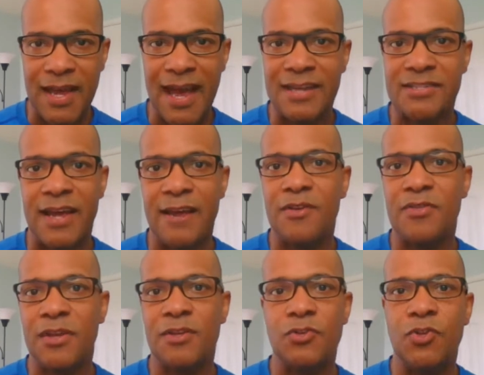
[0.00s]
It has
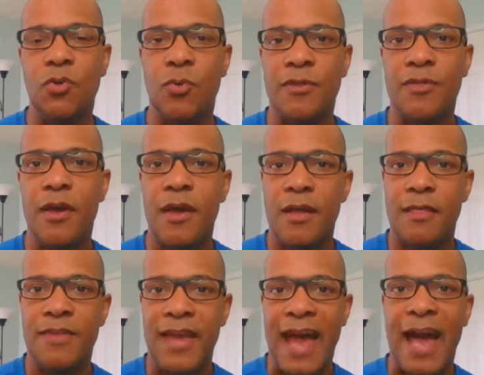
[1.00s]
everything to do with
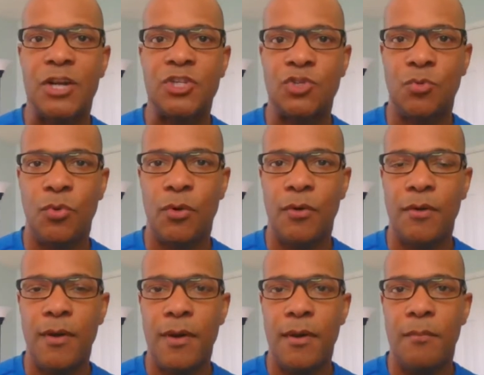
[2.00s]
the actual
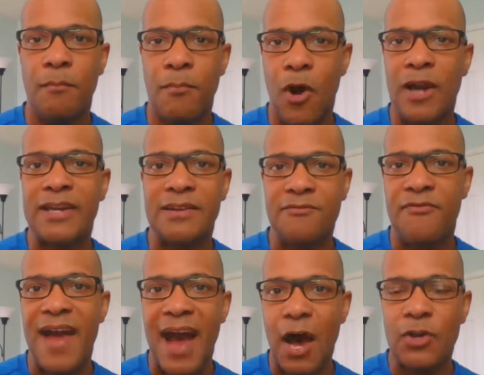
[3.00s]
market
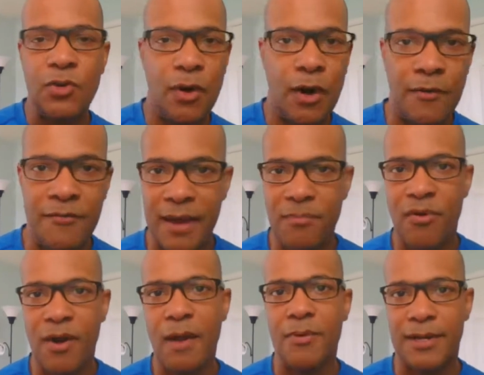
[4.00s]
value of that
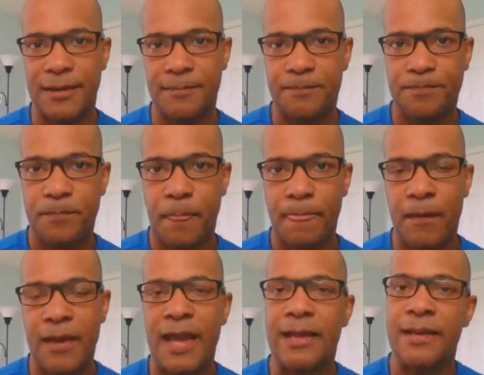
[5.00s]
property.
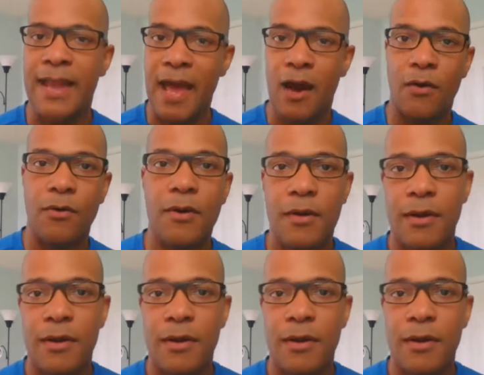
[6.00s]
Okay, now,